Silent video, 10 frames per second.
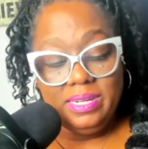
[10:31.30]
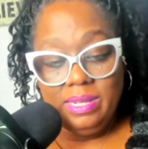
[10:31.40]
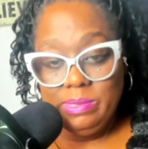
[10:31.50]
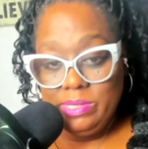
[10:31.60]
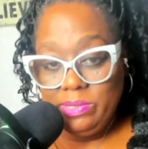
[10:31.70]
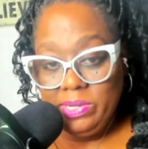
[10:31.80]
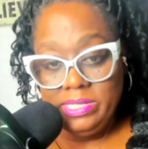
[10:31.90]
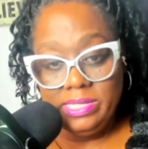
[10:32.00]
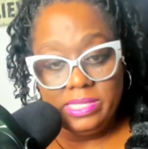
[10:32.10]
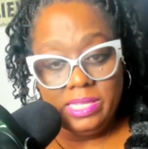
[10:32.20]
That was the
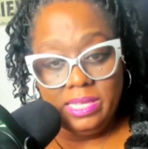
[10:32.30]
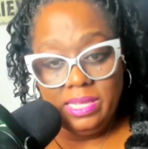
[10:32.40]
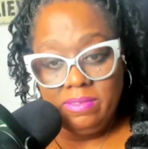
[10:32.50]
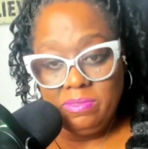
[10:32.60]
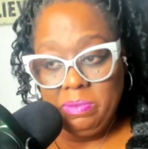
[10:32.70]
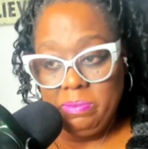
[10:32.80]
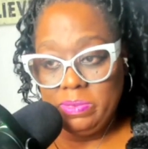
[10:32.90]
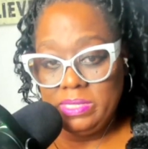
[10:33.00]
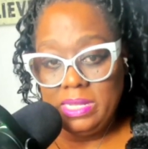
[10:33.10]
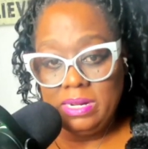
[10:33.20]
craziest thing ever.
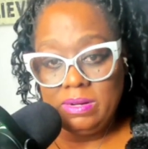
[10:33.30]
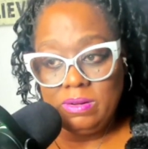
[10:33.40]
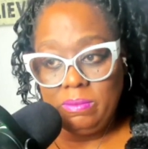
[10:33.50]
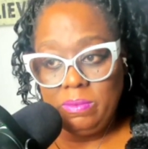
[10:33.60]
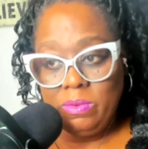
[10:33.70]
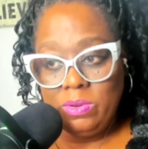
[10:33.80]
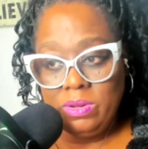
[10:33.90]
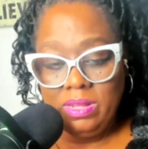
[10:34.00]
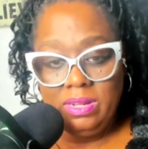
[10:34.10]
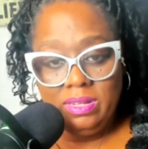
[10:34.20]
People were standing on
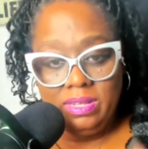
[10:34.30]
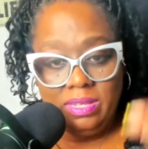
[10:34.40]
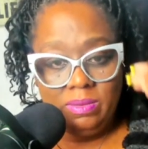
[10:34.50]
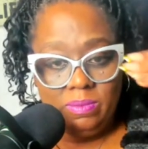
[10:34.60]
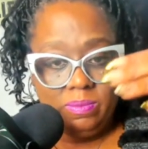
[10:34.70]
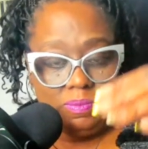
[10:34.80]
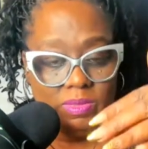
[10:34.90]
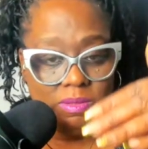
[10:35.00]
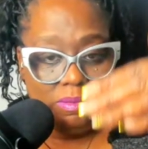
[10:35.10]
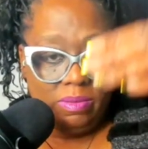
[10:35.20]
the
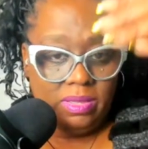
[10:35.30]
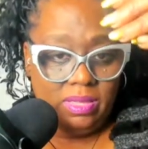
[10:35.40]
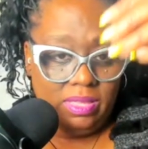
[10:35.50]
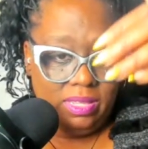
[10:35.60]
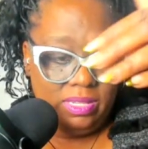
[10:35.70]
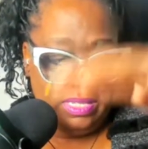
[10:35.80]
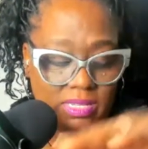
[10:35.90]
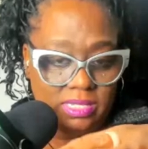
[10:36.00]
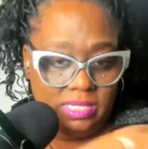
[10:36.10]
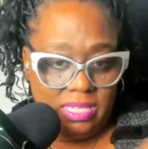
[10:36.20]
it's
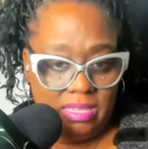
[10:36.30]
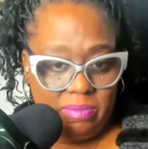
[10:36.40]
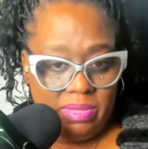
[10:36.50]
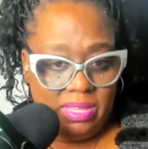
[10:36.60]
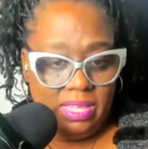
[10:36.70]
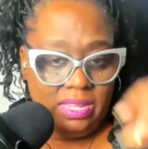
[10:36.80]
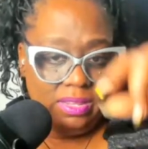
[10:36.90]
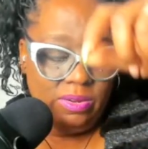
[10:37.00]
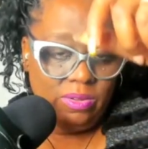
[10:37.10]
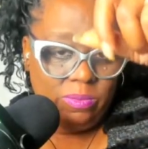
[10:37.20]
a cement, and
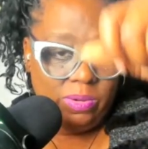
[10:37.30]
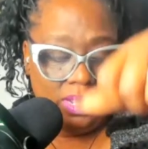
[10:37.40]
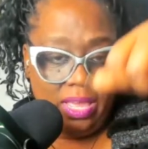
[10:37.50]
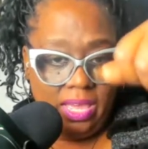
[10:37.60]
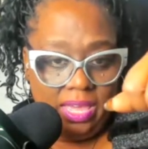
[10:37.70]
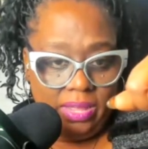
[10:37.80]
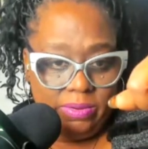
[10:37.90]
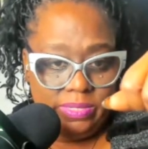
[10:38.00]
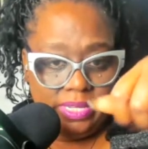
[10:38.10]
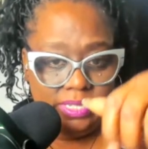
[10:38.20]
you know what
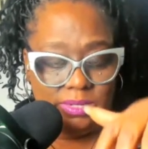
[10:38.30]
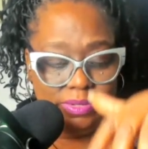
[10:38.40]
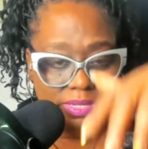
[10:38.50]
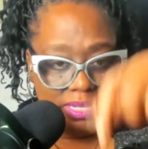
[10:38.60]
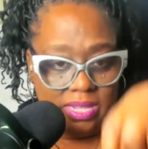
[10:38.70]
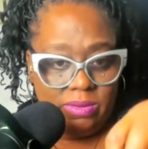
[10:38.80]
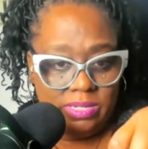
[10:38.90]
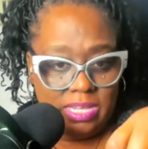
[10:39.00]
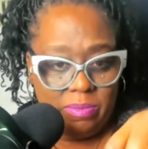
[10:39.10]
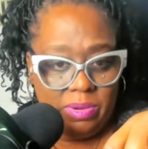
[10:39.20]
handles that, so you stand
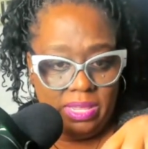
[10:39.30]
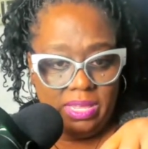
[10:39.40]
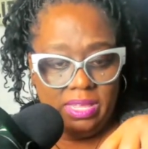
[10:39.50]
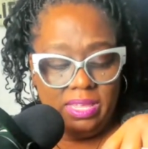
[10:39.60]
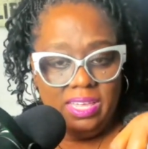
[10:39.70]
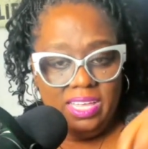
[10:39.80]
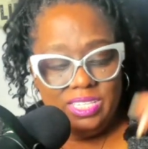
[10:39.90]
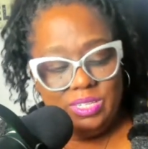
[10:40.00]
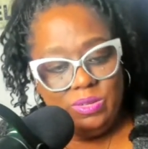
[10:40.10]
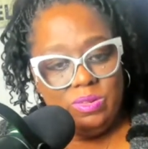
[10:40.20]
on top of that.
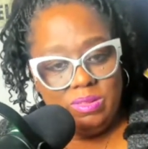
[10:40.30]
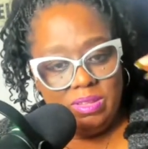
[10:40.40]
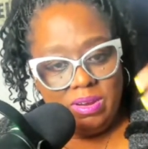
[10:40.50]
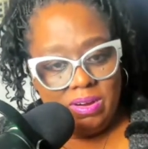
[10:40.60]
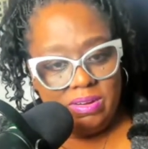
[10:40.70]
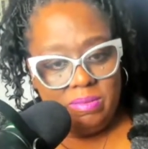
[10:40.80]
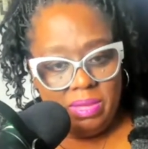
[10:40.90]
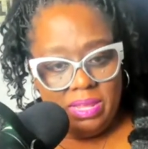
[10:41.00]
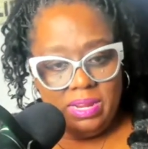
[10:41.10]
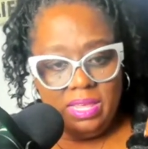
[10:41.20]
So the
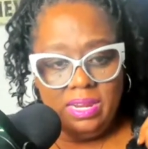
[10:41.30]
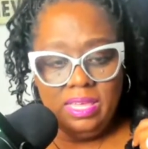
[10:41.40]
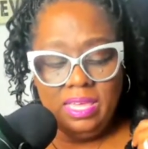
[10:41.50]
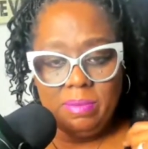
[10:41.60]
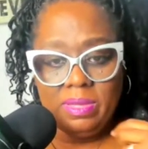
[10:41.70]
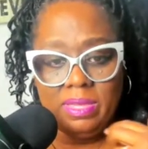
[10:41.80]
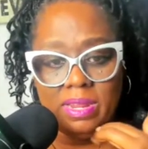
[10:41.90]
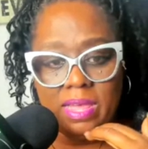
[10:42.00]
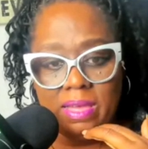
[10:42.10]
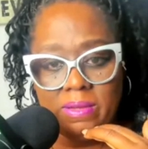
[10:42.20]
man in the handicap can
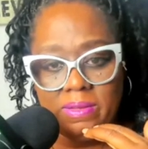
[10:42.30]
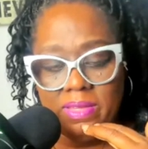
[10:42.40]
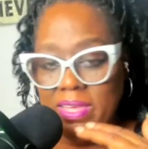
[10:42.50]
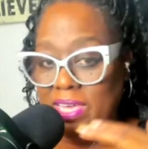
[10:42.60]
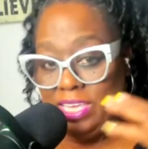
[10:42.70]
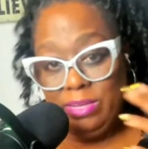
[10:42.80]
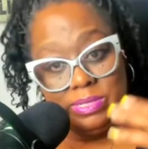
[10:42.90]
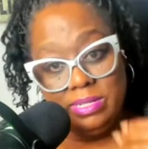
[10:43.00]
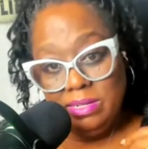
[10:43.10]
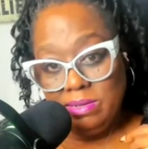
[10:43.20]
get out, and he
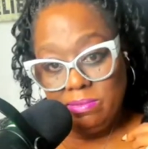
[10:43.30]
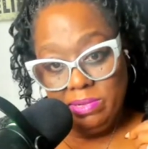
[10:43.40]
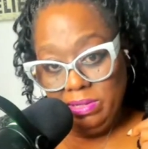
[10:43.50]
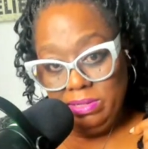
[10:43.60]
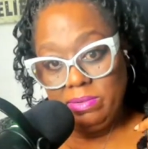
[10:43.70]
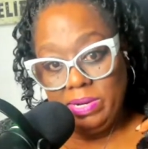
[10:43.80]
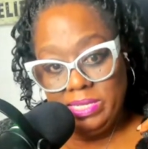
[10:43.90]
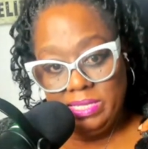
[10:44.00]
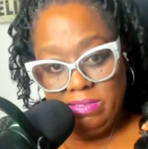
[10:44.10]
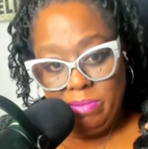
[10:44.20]
was a little real
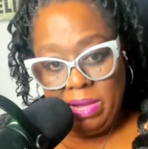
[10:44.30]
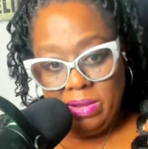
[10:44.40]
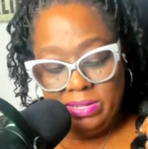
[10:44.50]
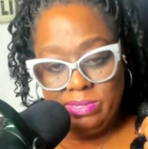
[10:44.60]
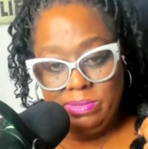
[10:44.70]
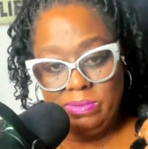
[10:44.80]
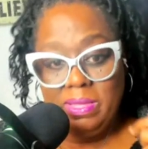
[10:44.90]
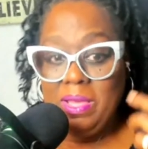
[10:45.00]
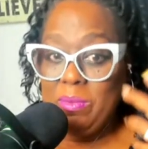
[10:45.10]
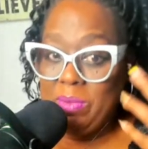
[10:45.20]
aggressive about it too.
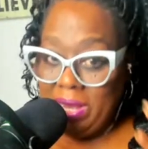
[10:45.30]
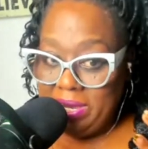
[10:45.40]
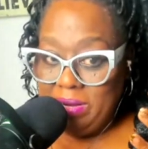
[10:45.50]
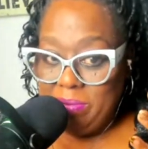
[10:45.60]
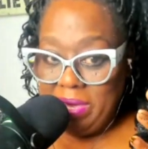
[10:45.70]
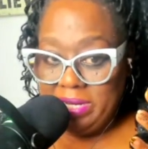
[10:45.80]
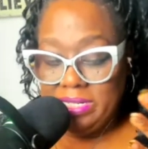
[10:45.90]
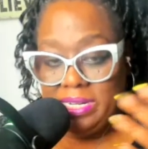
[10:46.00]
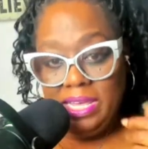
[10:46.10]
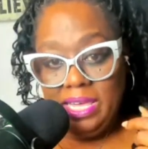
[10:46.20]
But I can
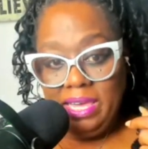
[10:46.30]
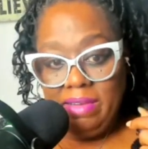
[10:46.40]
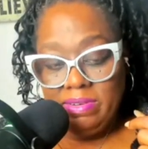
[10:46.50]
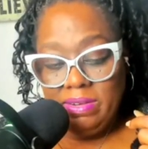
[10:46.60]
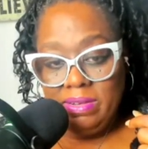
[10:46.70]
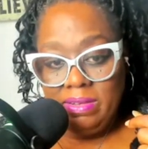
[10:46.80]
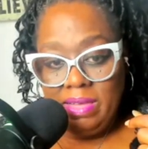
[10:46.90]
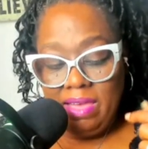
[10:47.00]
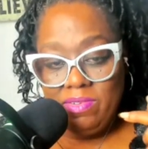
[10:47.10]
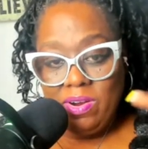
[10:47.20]
imagine after
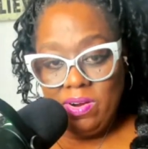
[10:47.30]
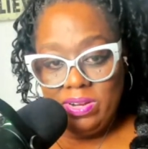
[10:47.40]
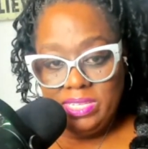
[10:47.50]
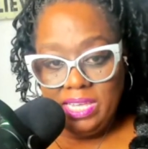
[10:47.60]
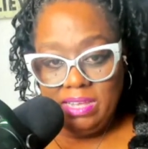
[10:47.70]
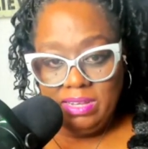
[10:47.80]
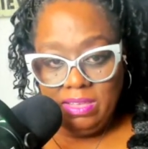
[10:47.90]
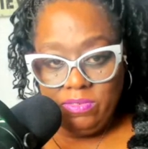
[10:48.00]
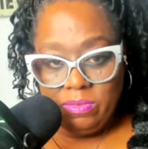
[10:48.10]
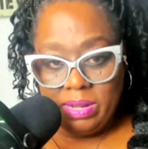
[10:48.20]
having a hard time to
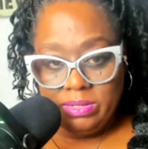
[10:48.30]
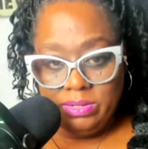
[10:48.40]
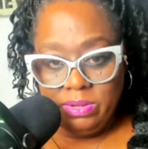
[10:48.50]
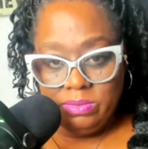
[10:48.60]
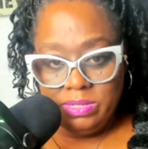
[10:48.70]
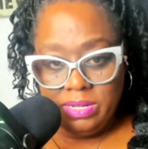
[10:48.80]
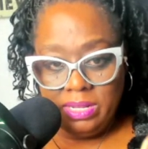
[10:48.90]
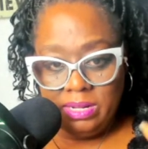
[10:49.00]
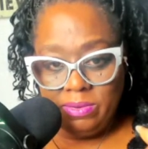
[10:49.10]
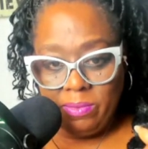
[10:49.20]
get from out the door to
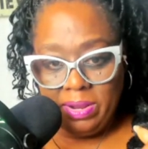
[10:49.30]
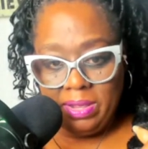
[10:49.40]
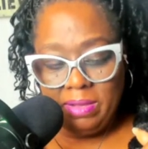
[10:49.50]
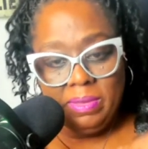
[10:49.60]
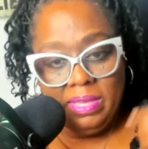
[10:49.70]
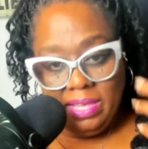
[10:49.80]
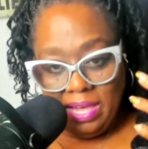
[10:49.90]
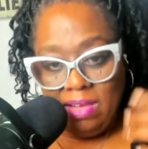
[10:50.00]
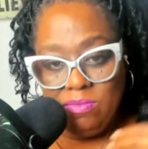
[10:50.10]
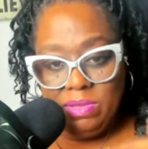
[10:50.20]
the end of the ramp,
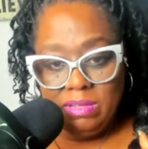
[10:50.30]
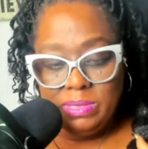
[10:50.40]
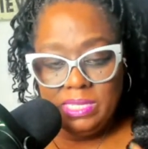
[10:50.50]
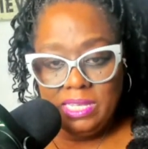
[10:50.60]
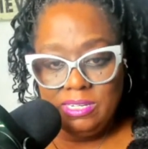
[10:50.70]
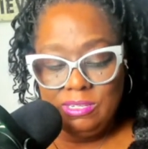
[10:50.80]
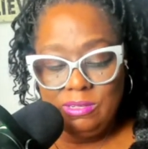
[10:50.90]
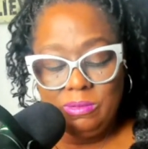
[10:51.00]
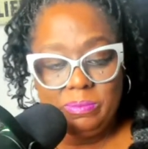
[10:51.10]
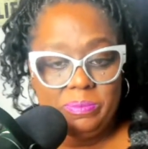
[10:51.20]
I'll be upset
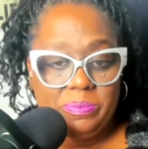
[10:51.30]
too.